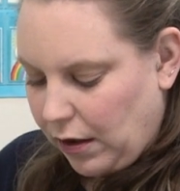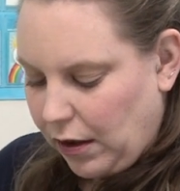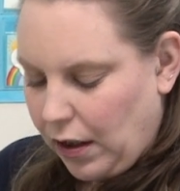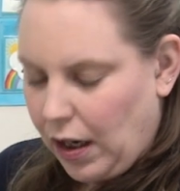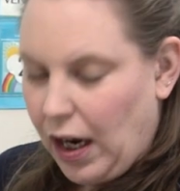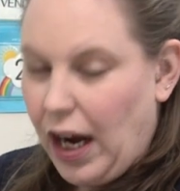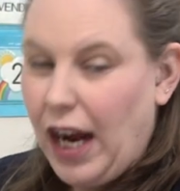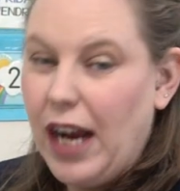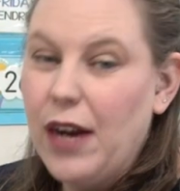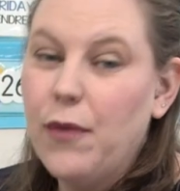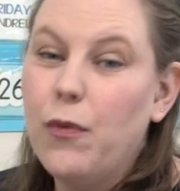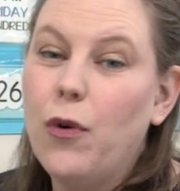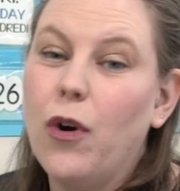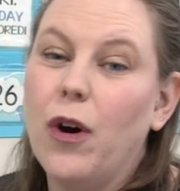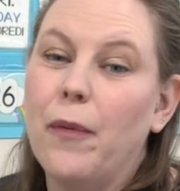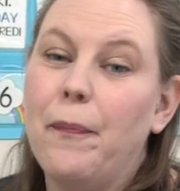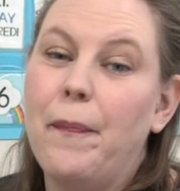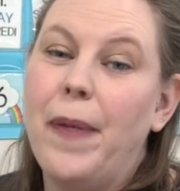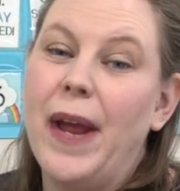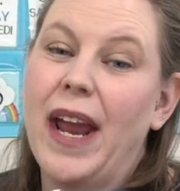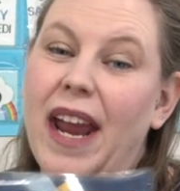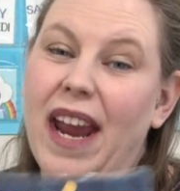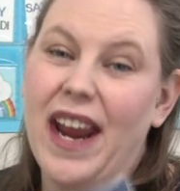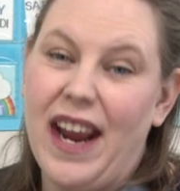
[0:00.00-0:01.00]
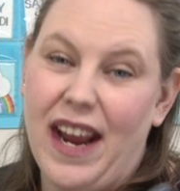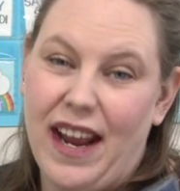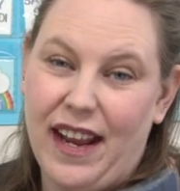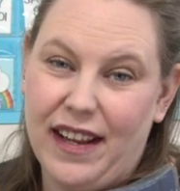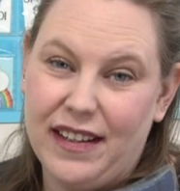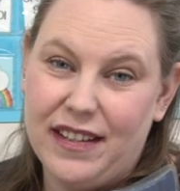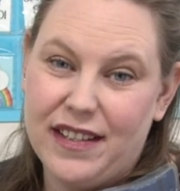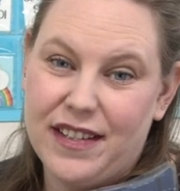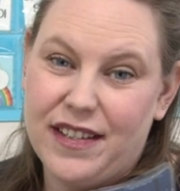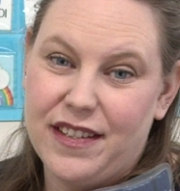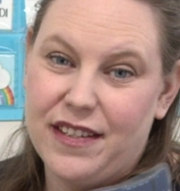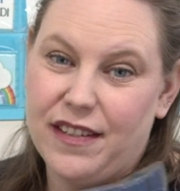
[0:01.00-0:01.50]
I wore
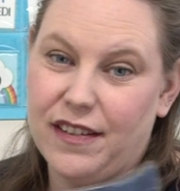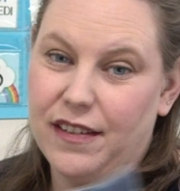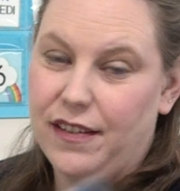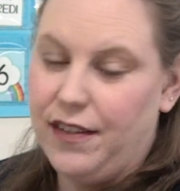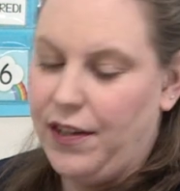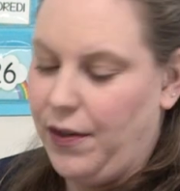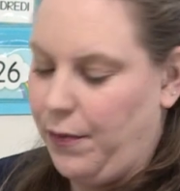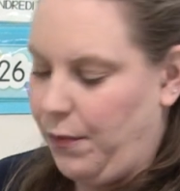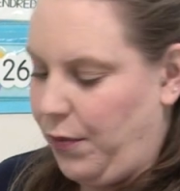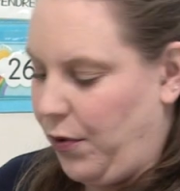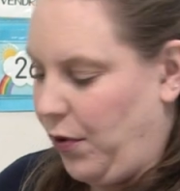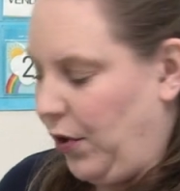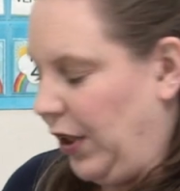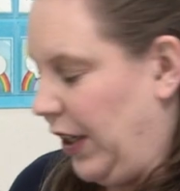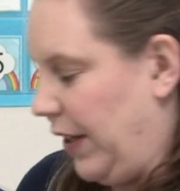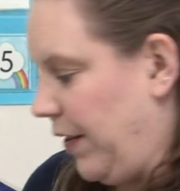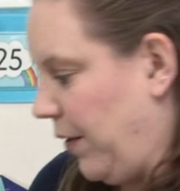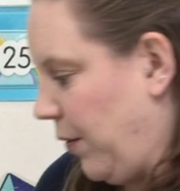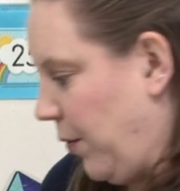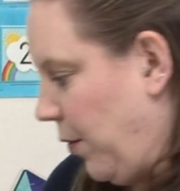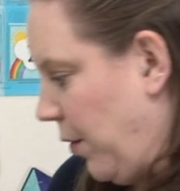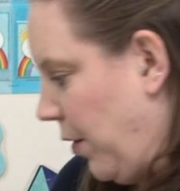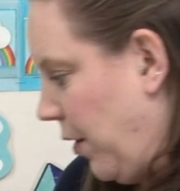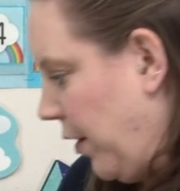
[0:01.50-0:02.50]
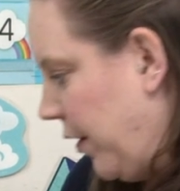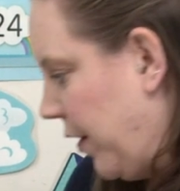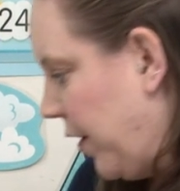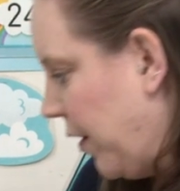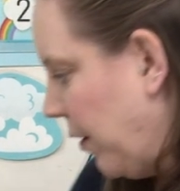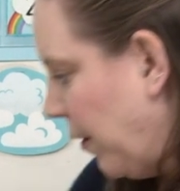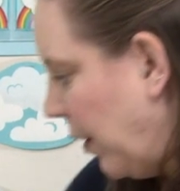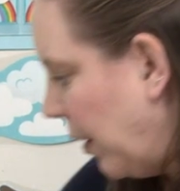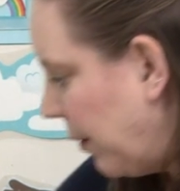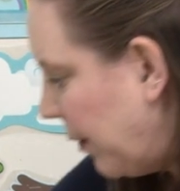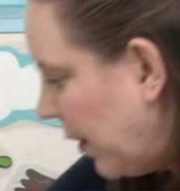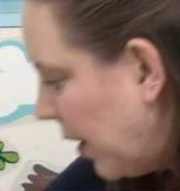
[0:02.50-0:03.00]
pants to preschool,
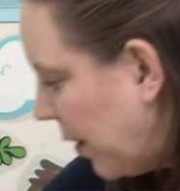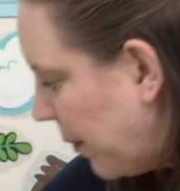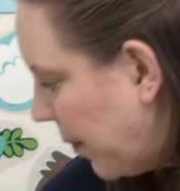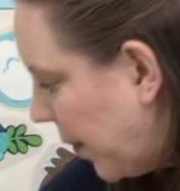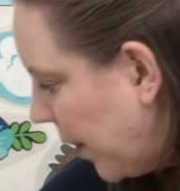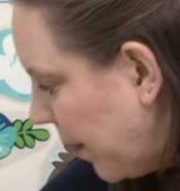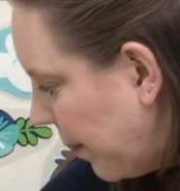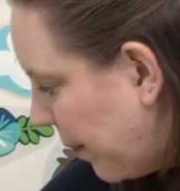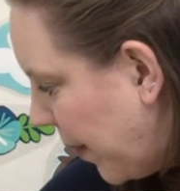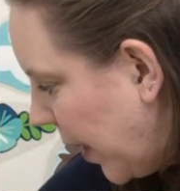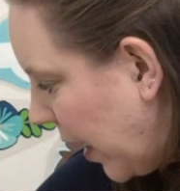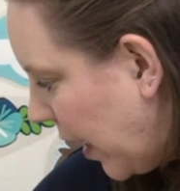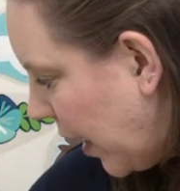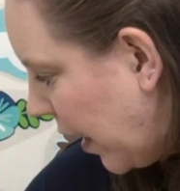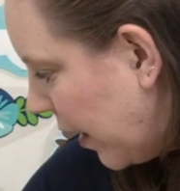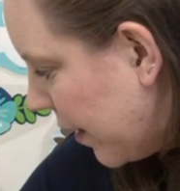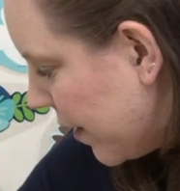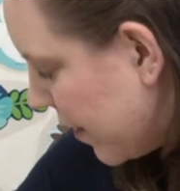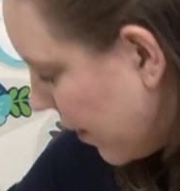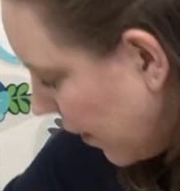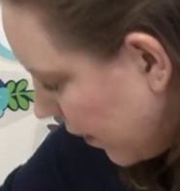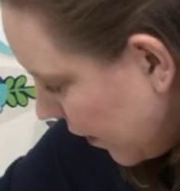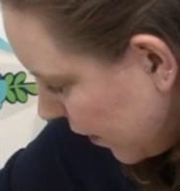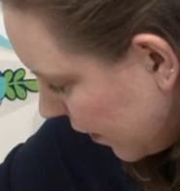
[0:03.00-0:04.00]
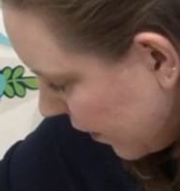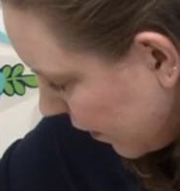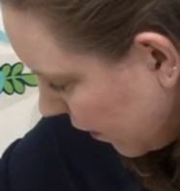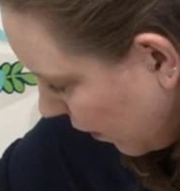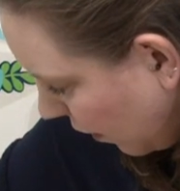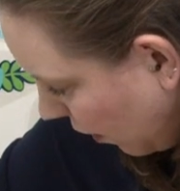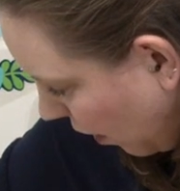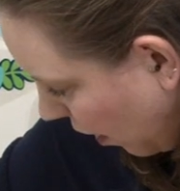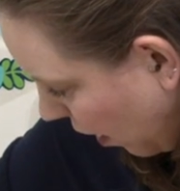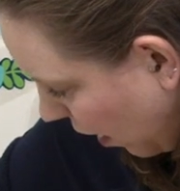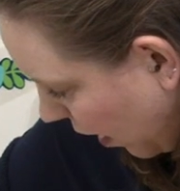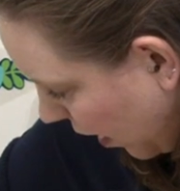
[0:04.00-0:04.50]
so I'm going to put pants on the
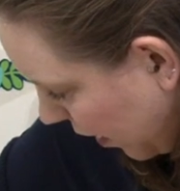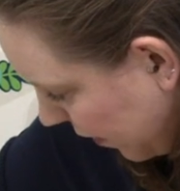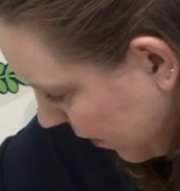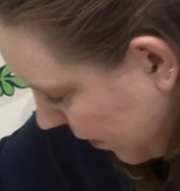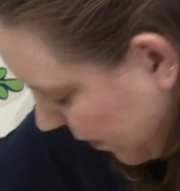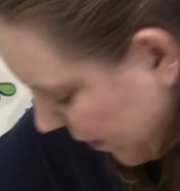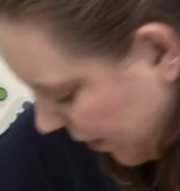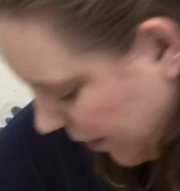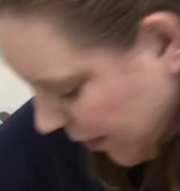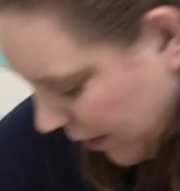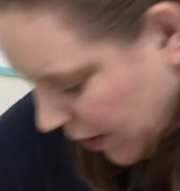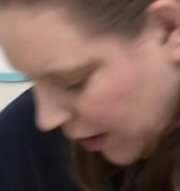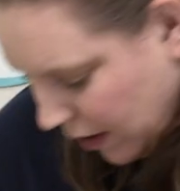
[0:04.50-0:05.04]
sloth.